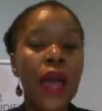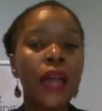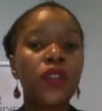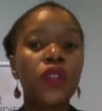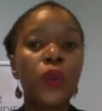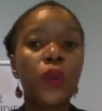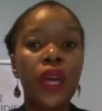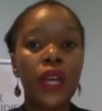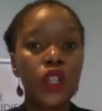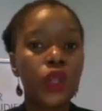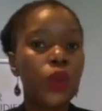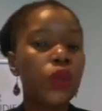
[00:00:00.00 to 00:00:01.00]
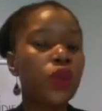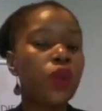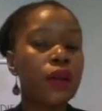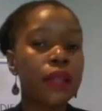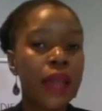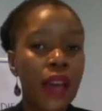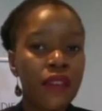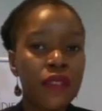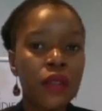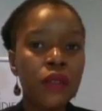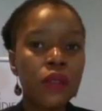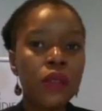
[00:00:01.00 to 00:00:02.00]
And so there are issues around
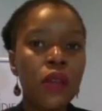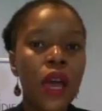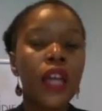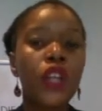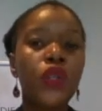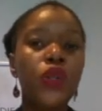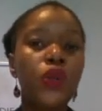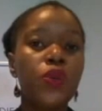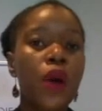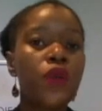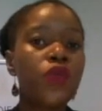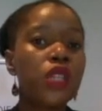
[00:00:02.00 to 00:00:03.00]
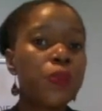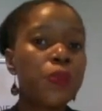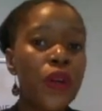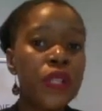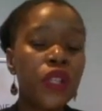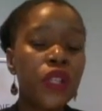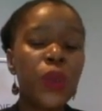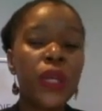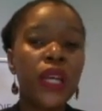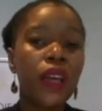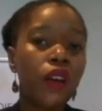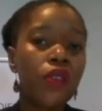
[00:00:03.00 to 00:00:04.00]
governance, issues around responding to an
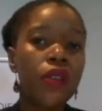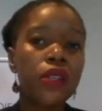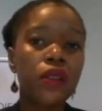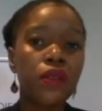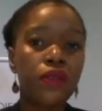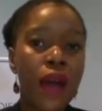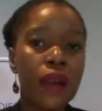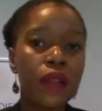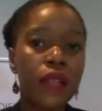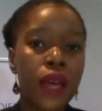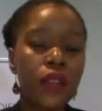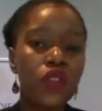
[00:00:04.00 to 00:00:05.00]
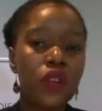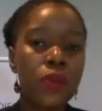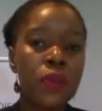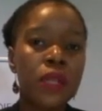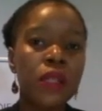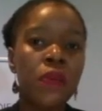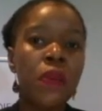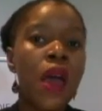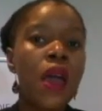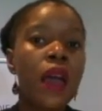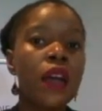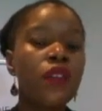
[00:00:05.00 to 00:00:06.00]
increase in violent extremism
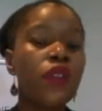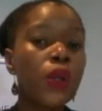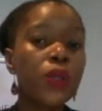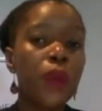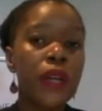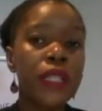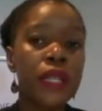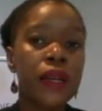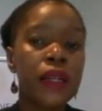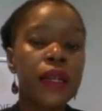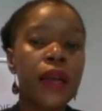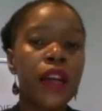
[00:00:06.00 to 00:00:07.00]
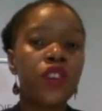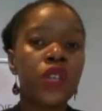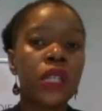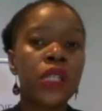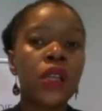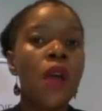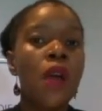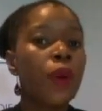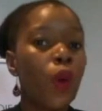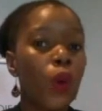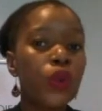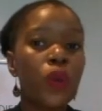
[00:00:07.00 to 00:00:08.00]
in those particular countries, but
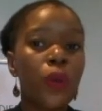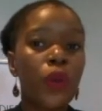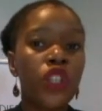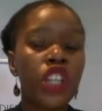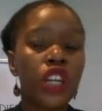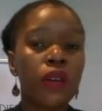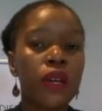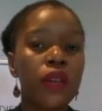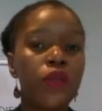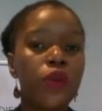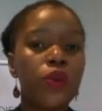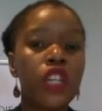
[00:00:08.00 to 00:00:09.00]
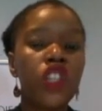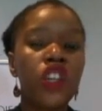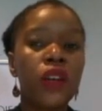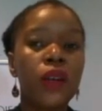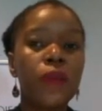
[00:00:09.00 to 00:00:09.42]
also more generally in the region.